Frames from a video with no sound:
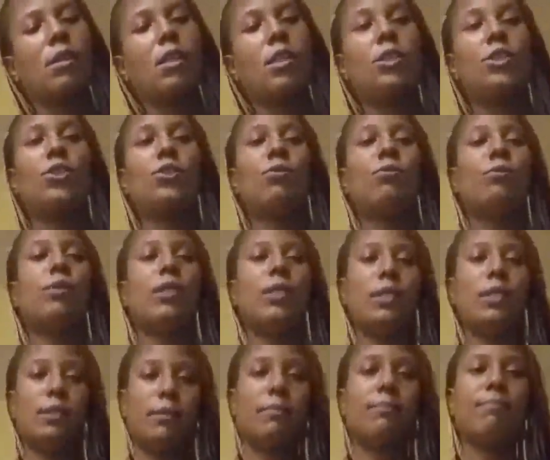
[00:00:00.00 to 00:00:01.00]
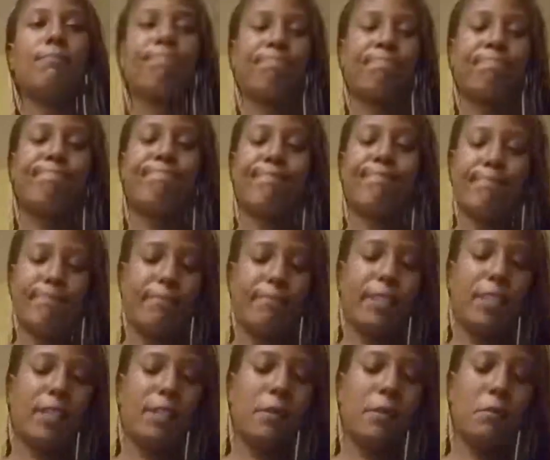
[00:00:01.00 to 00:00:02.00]
this union.
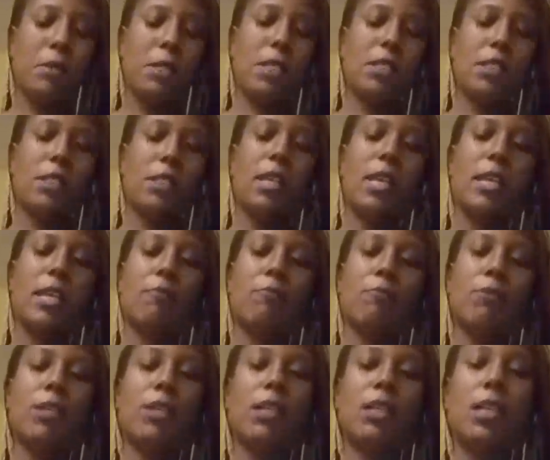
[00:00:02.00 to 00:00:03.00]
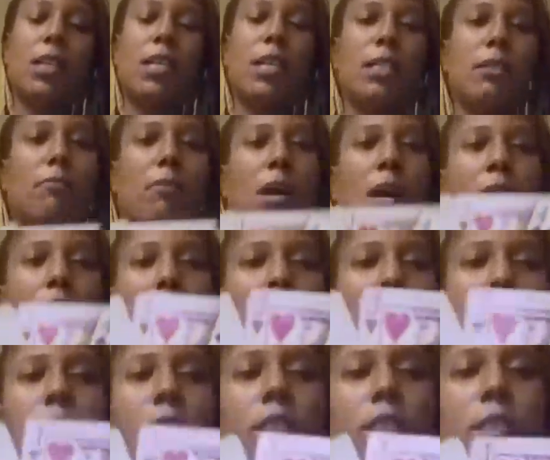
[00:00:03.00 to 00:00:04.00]
Yep, that's exactly what it is, my
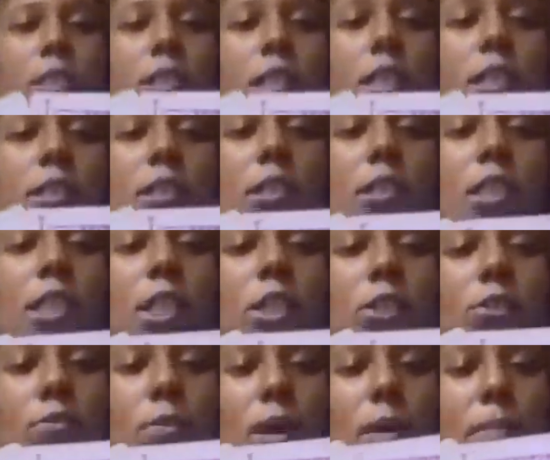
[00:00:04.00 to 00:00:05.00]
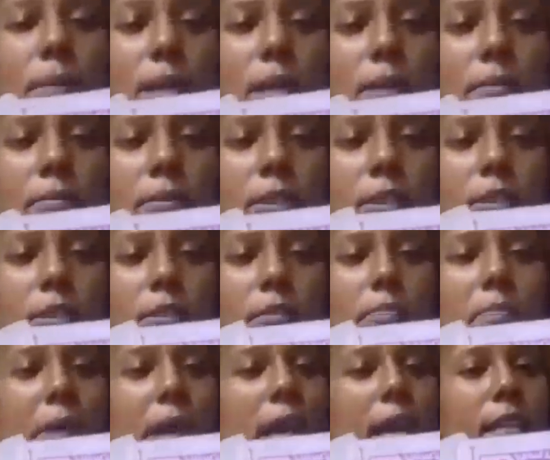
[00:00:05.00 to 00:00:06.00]
Aries. I see you, my babies.
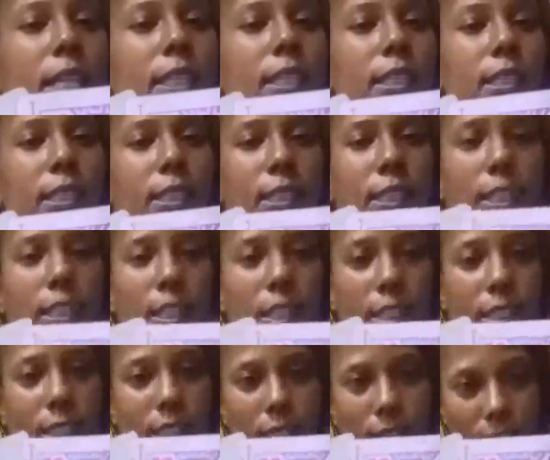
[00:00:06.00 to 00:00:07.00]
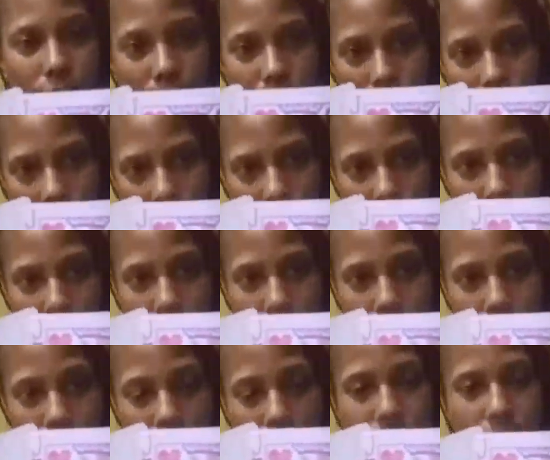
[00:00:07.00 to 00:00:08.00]
Balance it.
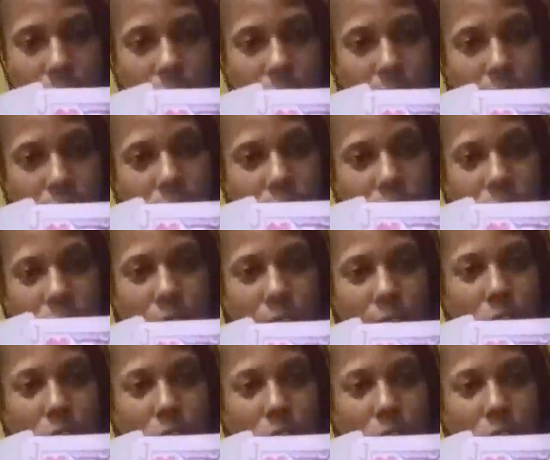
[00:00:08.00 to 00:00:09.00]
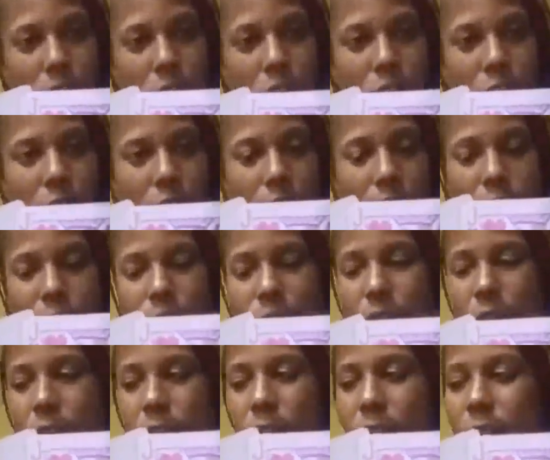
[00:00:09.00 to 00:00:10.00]
Hey, Jack of Heart,
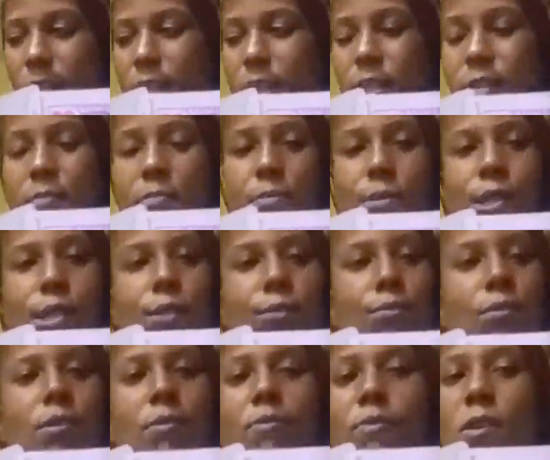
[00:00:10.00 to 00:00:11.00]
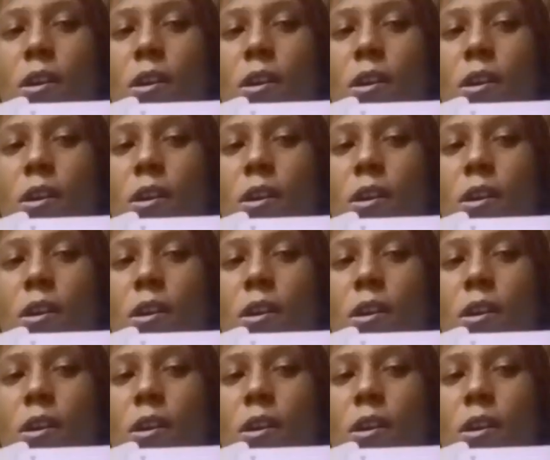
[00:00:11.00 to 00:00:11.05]
right there in the middle of